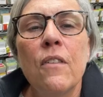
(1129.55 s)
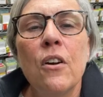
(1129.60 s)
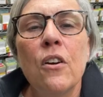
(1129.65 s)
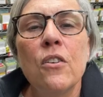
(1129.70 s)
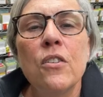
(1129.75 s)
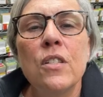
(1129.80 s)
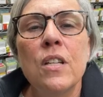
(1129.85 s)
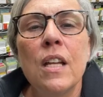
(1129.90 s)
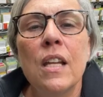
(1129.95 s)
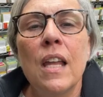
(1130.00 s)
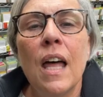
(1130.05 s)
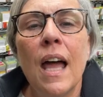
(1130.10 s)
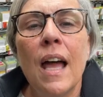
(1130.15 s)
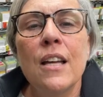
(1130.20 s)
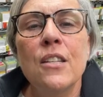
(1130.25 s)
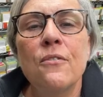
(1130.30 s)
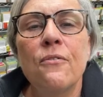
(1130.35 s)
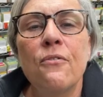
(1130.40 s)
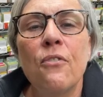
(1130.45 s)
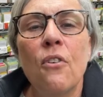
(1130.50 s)
First and
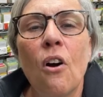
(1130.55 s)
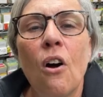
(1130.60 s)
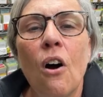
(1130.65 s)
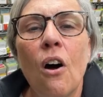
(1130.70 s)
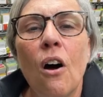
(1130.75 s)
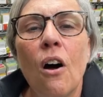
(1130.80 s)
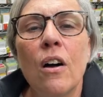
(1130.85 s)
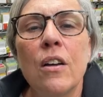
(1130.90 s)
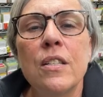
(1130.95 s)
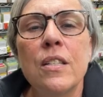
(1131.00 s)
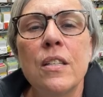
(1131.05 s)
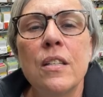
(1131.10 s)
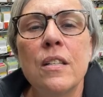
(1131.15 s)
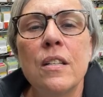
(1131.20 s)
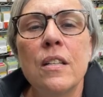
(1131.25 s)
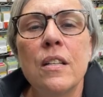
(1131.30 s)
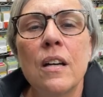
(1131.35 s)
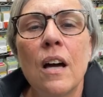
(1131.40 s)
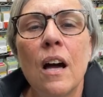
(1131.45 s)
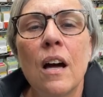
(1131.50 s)
last
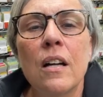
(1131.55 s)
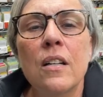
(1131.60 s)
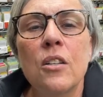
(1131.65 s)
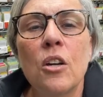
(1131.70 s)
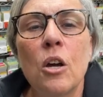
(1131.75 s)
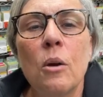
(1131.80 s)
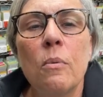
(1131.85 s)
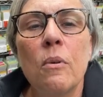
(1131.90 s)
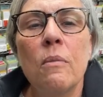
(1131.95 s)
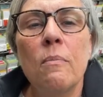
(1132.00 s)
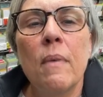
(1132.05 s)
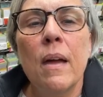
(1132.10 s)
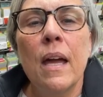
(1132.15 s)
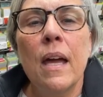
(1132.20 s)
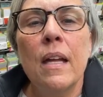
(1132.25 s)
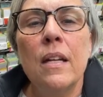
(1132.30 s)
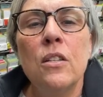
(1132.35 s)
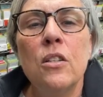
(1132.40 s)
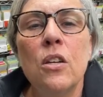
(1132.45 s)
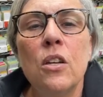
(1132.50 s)
frost, October and
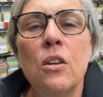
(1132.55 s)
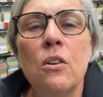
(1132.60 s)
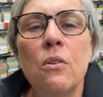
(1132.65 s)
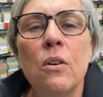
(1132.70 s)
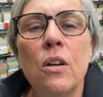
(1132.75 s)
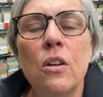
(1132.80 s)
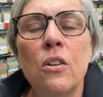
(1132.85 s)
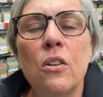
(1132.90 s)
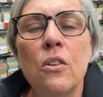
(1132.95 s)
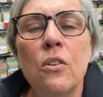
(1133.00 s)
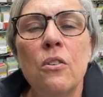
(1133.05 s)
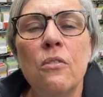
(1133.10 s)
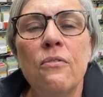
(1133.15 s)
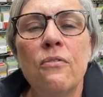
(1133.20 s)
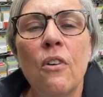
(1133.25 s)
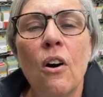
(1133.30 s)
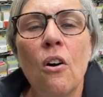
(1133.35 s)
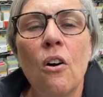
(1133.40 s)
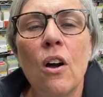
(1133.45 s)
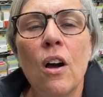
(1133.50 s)
May. Do you
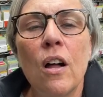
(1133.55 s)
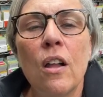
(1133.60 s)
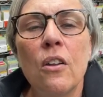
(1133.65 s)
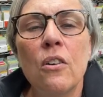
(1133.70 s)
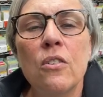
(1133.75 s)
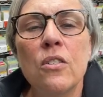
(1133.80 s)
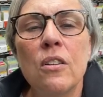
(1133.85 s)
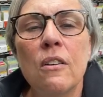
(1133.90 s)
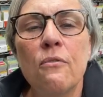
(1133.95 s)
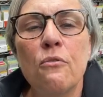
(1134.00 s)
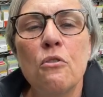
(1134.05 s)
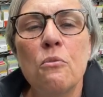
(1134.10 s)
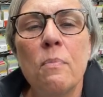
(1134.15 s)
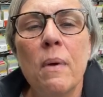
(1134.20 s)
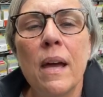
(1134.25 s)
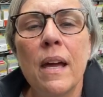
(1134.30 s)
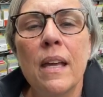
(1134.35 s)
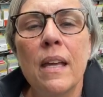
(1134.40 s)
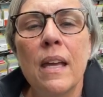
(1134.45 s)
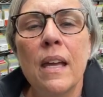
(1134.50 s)
include fall colors of
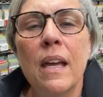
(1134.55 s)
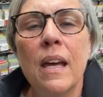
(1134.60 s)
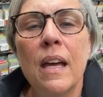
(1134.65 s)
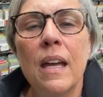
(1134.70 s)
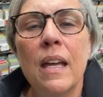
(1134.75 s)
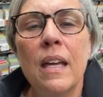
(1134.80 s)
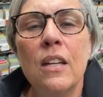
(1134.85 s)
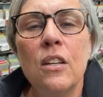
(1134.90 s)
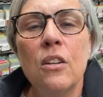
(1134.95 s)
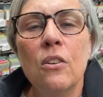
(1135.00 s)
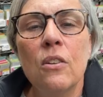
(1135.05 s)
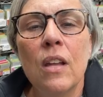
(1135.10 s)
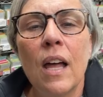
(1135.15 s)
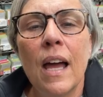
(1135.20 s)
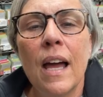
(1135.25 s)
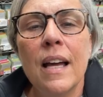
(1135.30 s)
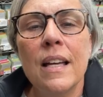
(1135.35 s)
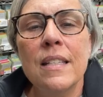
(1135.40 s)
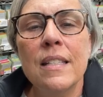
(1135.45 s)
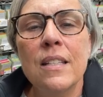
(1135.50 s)
Rudbeckia in your
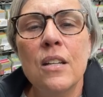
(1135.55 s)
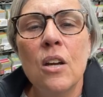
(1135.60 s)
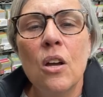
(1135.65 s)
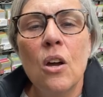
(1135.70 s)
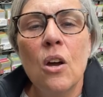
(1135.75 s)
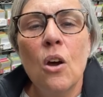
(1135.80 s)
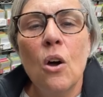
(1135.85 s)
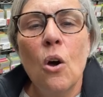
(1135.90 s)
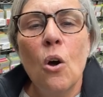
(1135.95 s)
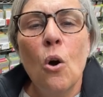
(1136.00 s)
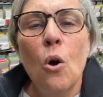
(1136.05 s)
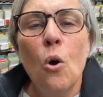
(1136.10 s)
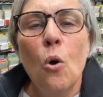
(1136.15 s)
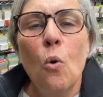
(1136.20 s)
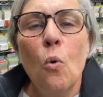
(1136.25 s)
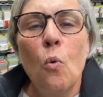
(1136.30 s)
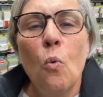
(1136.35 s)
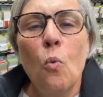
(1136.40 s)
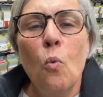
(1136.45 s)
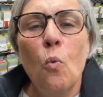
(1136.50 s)
last
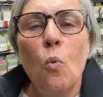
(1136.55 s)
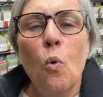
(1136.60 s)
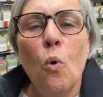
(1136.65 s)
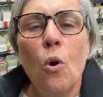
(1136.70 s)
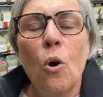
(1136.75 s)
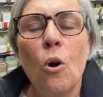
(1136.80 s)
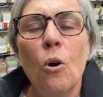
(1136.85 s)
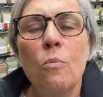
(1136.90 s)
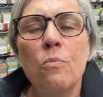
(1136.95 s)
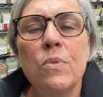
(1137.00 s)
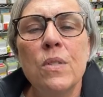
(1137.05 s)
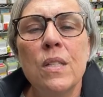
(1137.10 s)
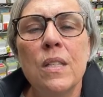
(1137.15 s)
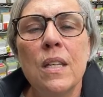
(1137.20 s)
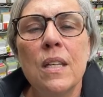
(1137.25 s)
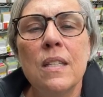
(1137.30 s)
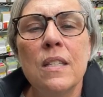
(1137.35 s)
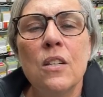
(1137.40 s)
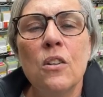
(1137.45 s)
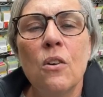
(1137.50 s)
warm
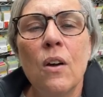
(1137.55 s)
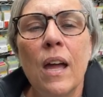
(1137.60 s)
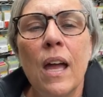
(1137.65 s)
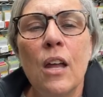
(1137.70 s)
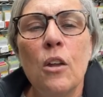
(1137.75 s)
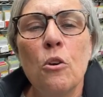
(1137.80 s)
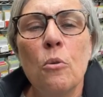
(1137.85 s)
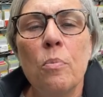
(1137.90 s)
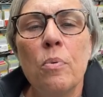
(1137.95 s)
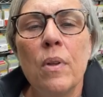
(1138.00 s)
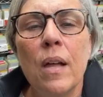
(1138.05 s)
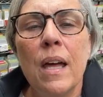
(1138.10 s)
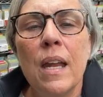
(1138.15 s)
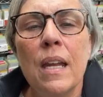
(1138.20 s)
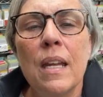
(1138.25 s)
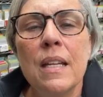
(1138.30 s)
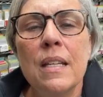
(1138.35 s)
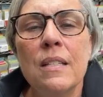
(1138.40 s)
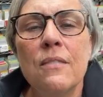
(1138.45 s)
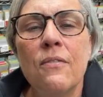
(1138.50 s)
seasonal annual
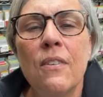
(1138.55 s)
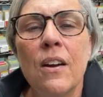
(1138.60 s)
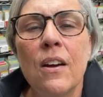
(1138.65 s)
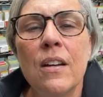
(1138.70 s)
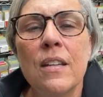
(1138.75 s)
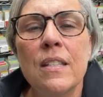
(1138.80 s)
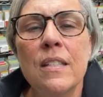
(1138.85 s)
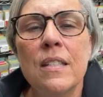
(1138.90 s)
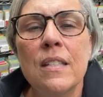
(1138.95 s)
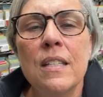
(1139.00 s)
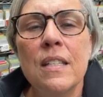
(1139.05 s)
planting is very